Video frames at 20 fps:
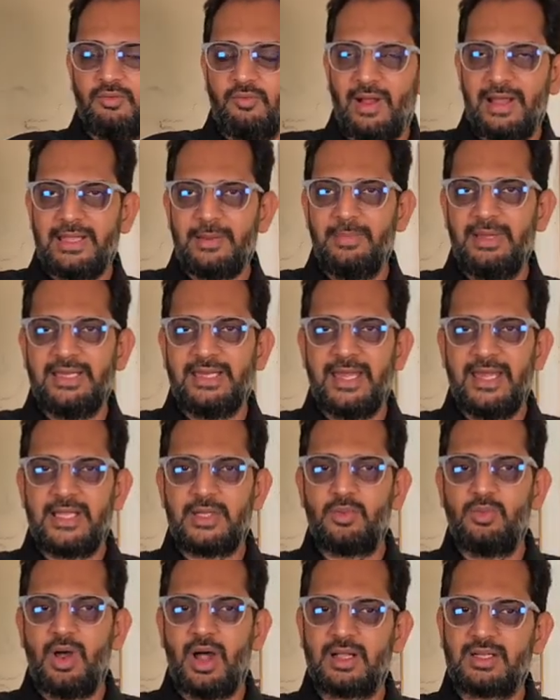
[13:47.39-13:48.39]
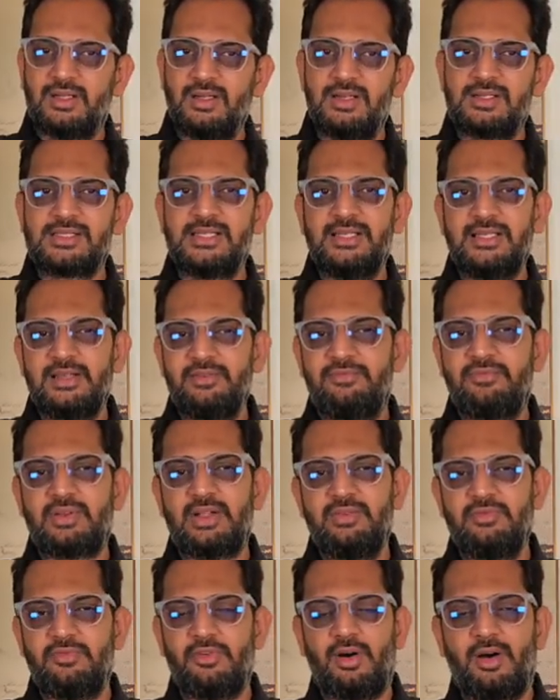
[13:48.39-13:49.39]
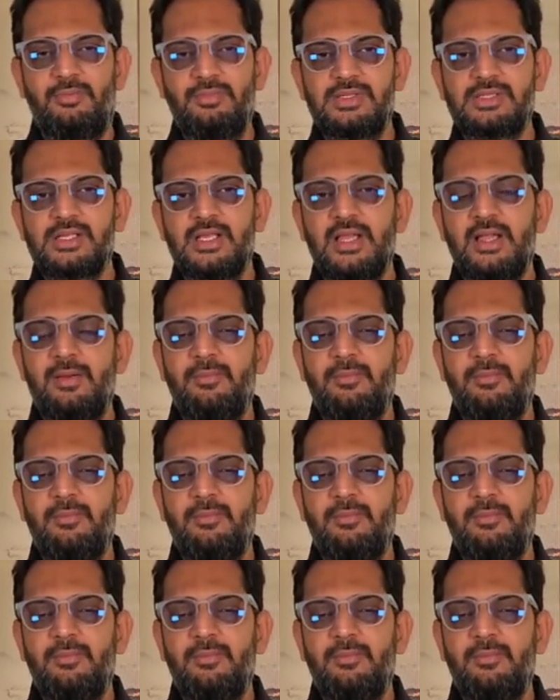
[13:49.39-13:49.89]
Vitamin K2 occurs in different forms,